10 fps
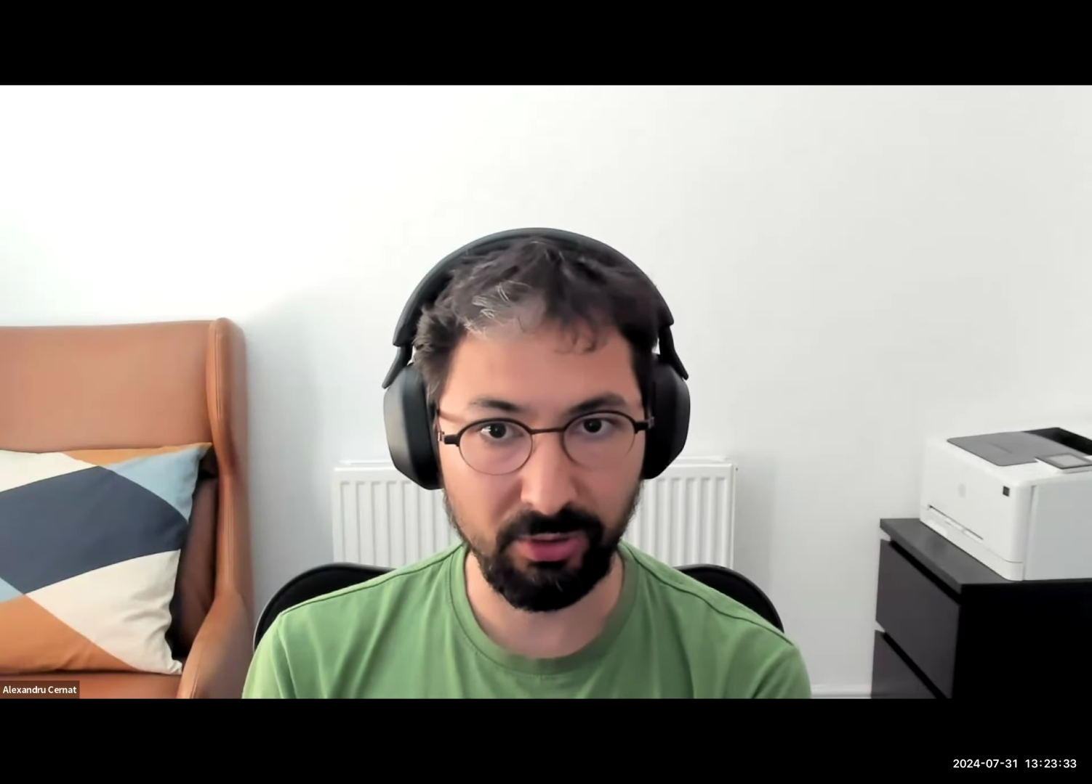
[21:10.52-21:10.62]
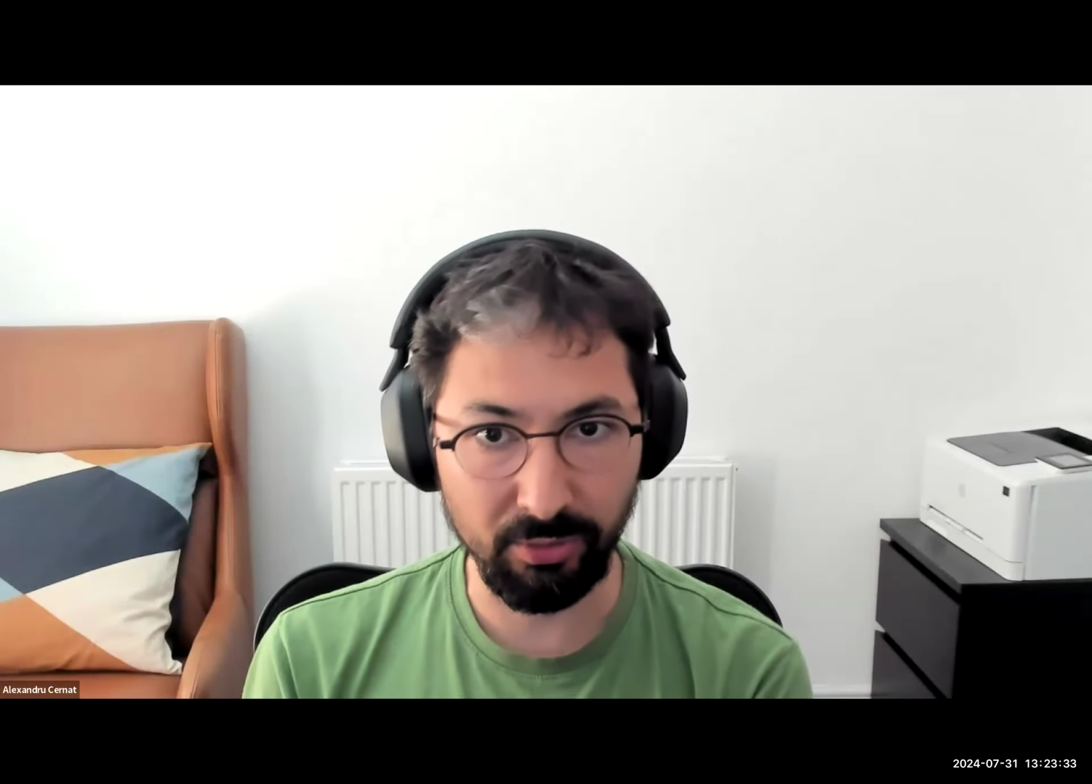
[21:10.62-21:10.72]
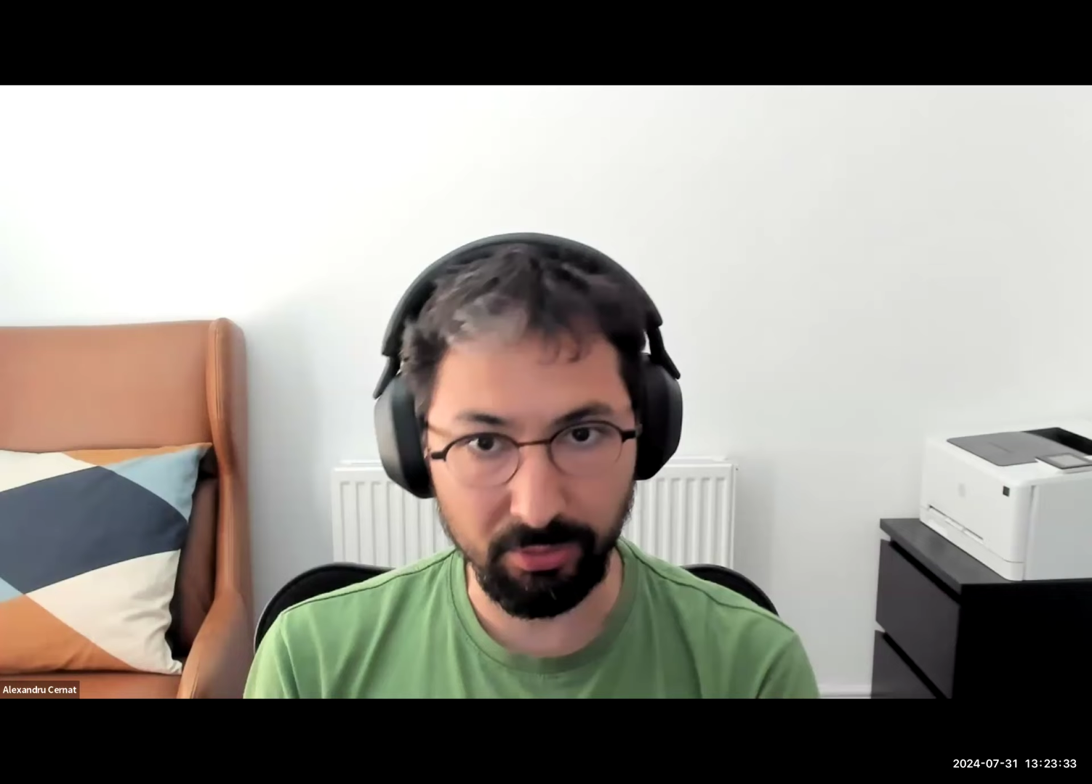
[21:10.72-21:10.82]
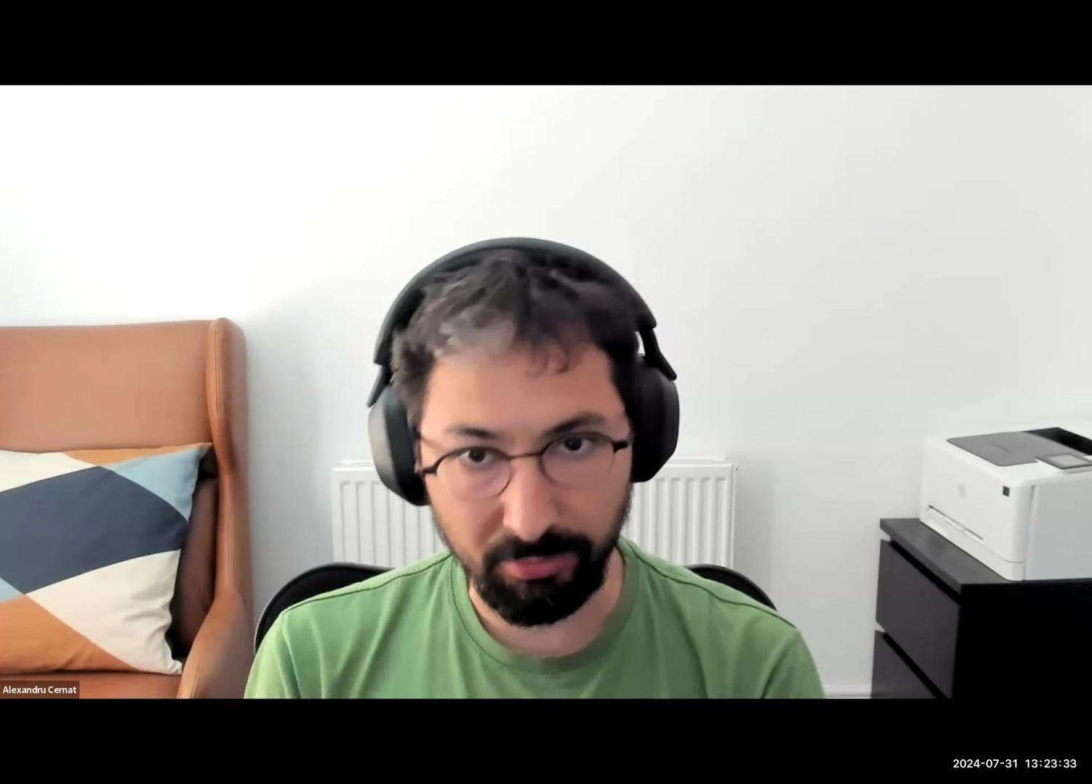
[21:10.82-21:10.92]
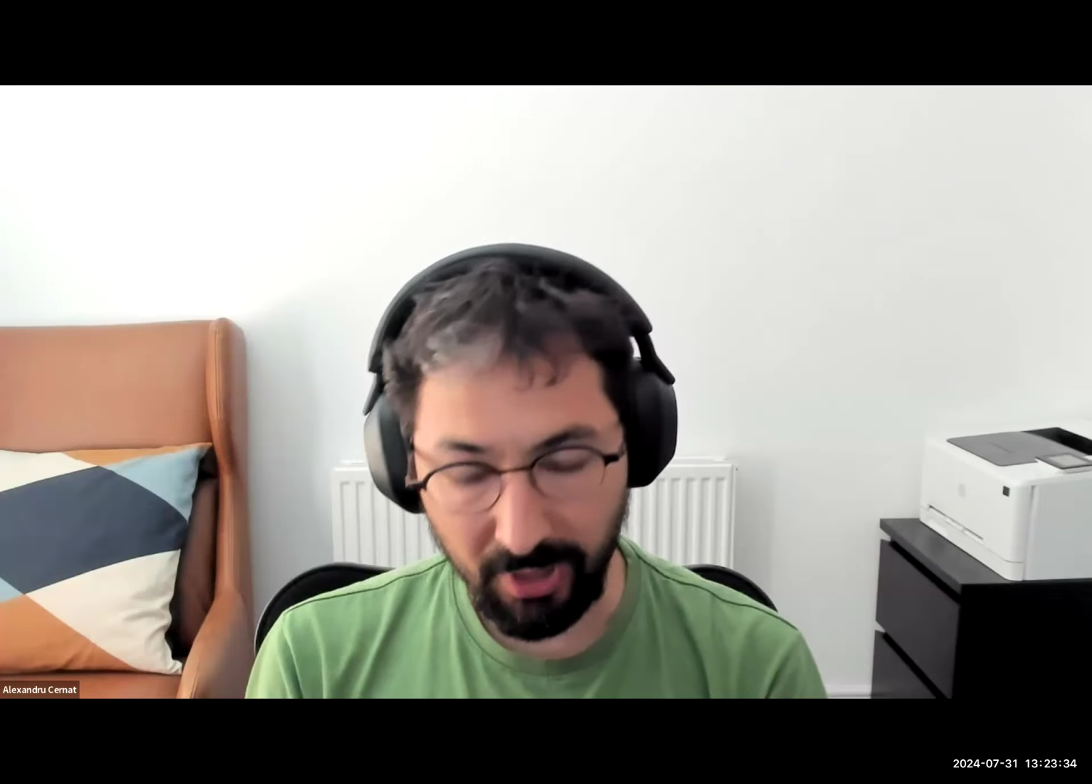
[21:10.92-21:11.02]

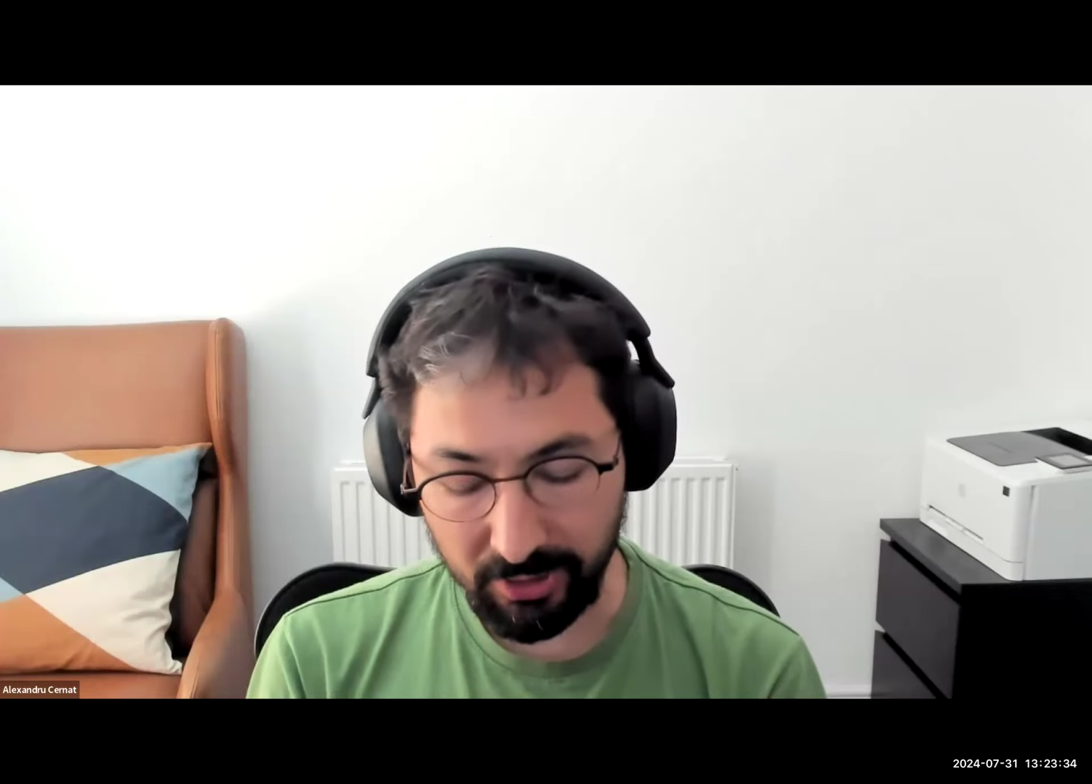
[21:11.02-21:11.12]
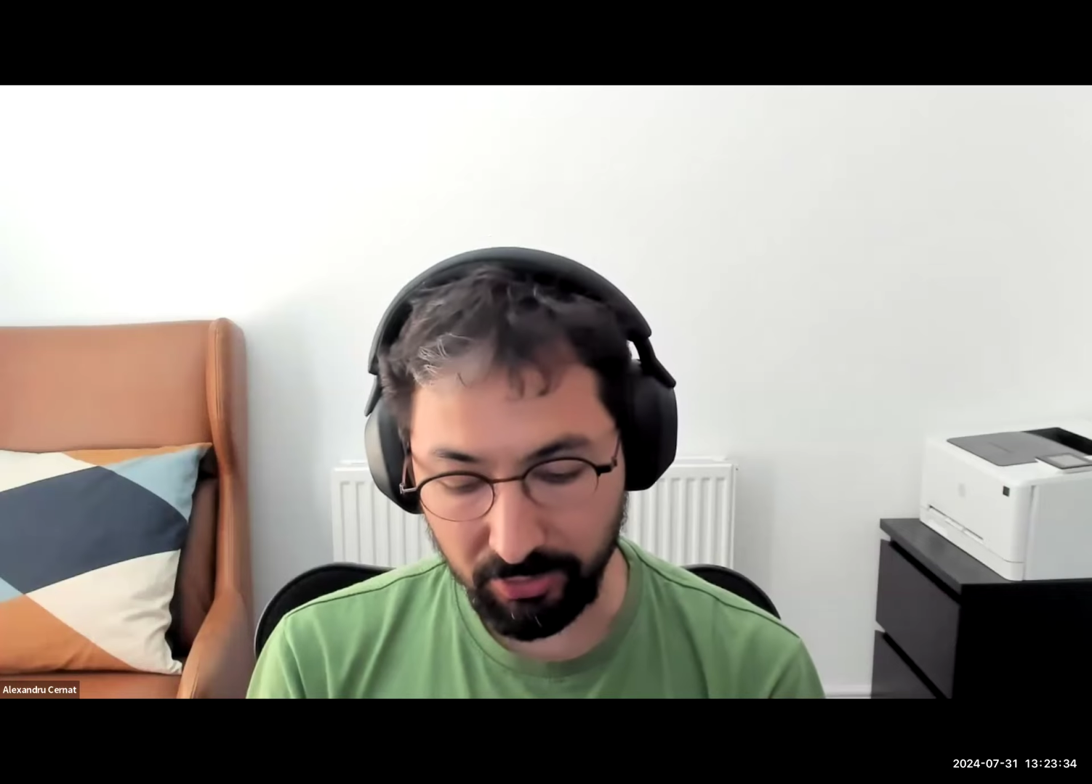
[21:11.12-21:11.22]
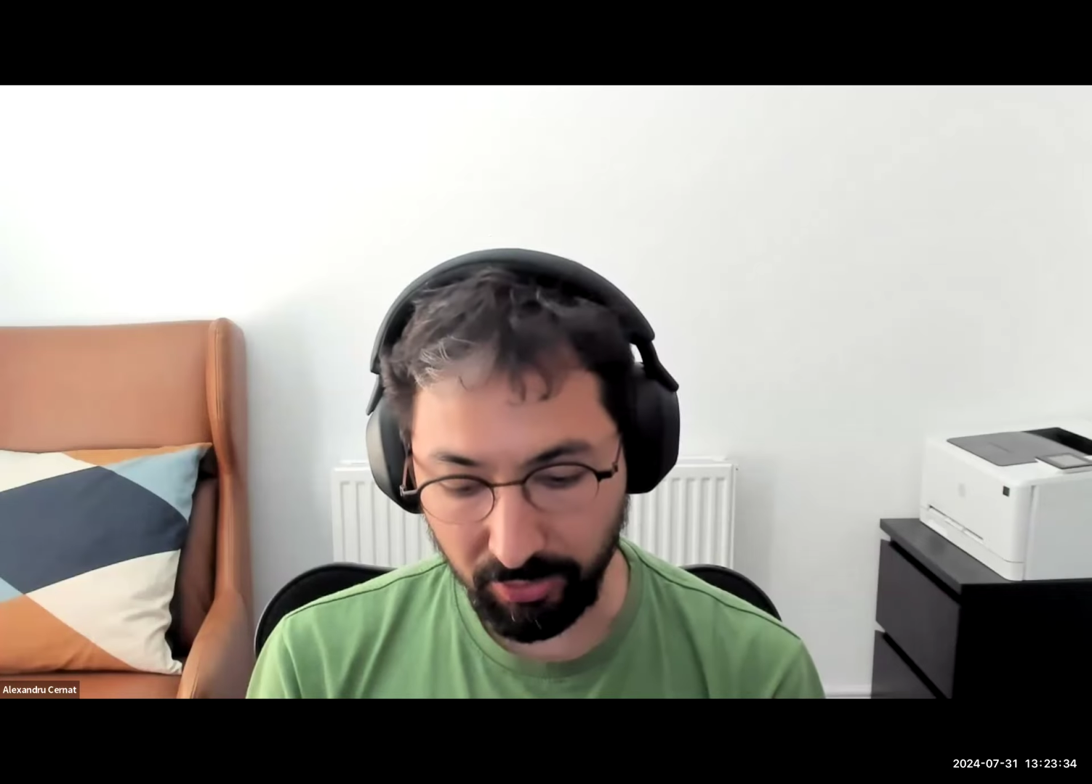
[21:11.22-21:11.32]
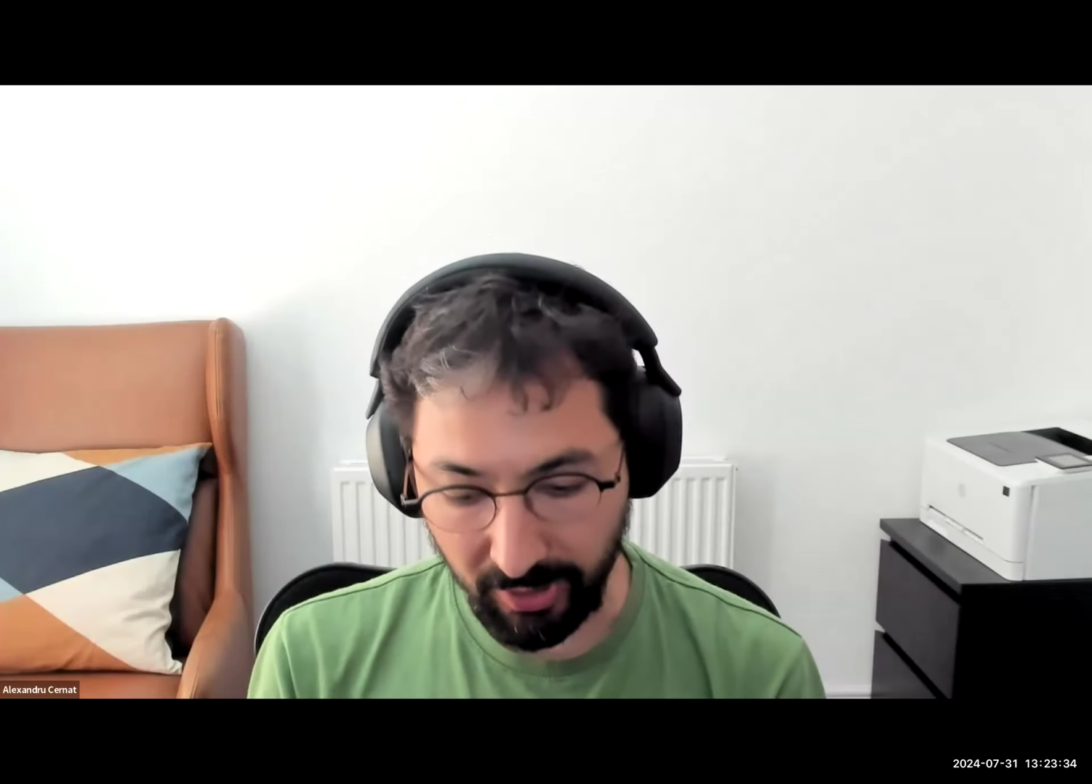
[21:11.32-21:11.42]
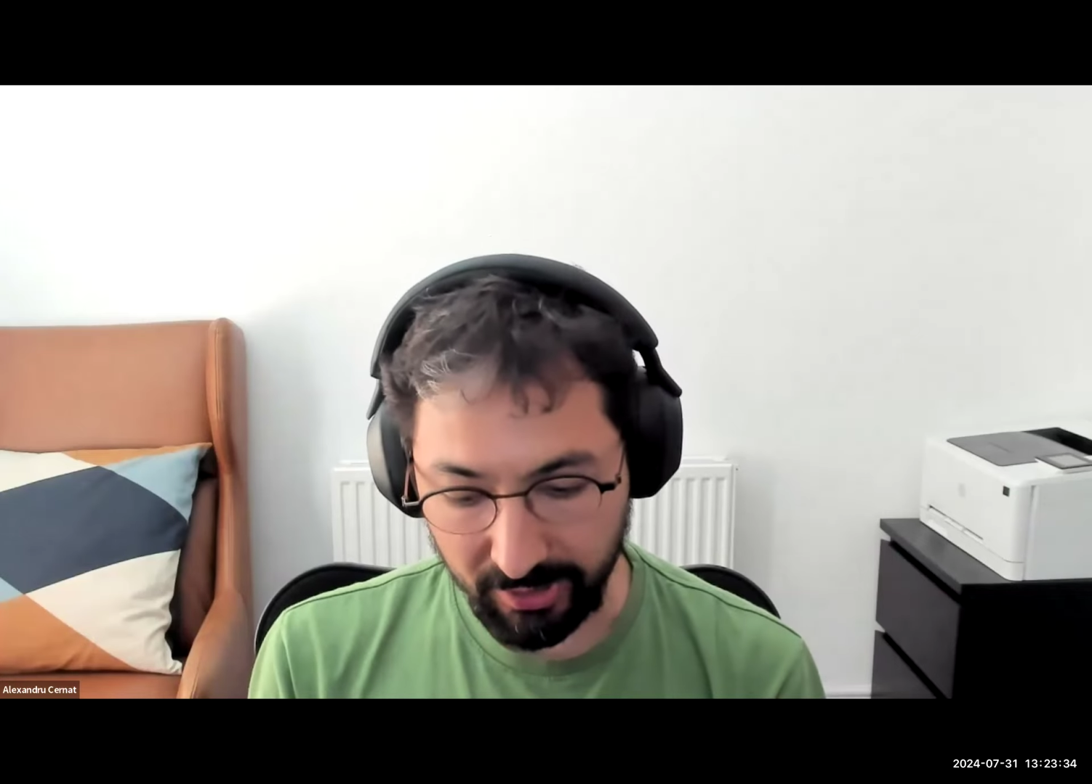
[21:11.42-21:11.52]
So
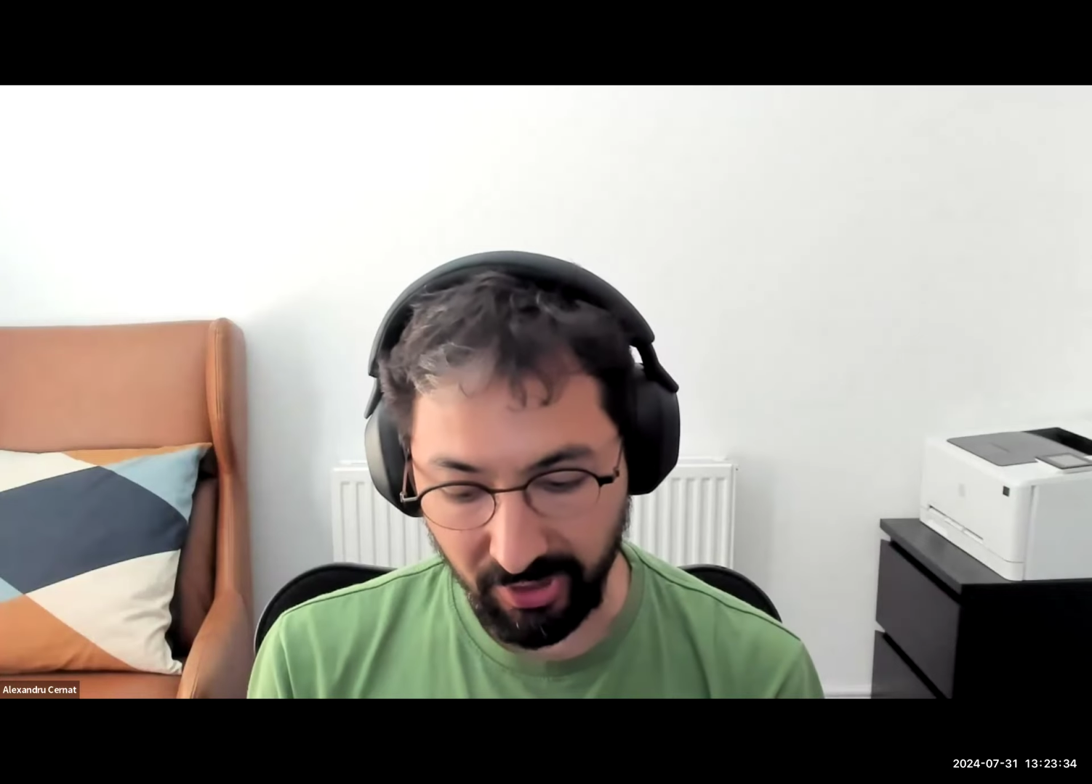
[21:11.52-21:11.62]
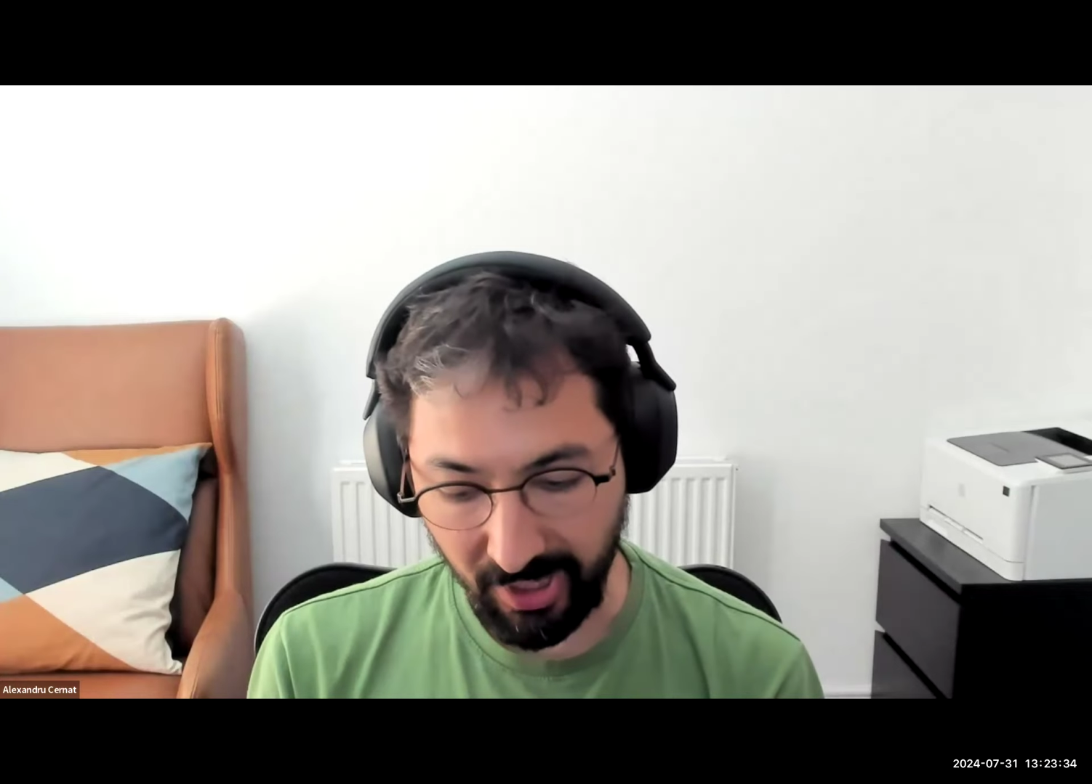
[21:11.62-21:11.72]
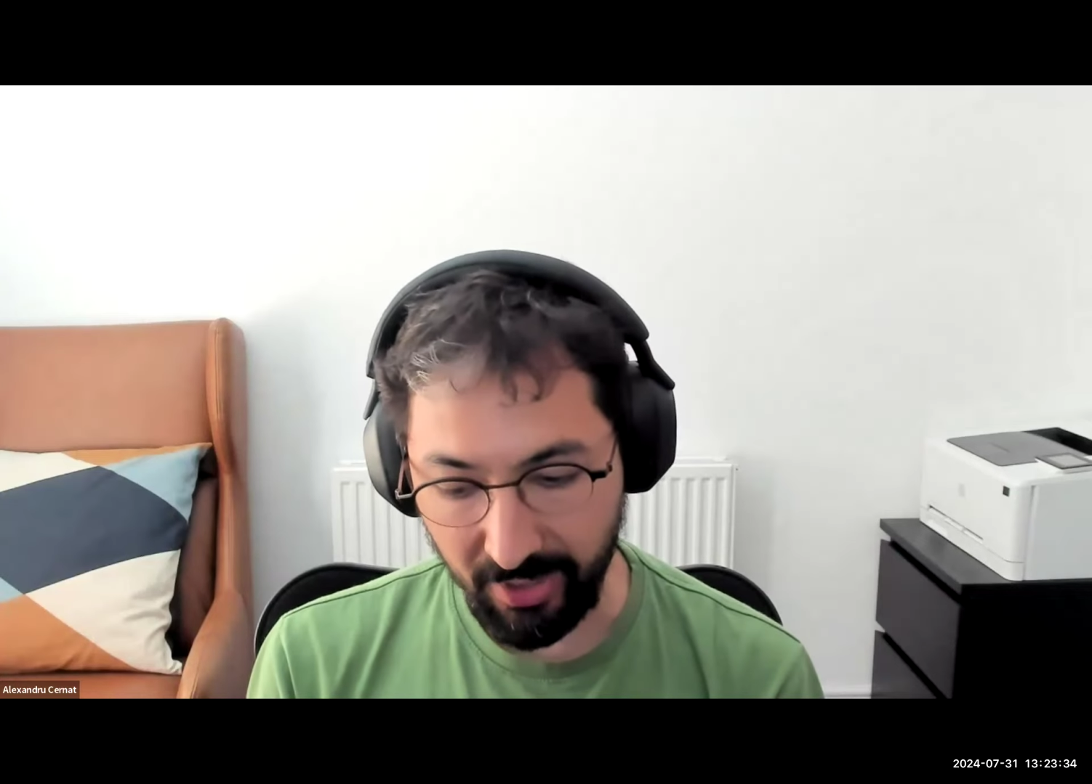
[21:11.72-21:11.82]
as long as you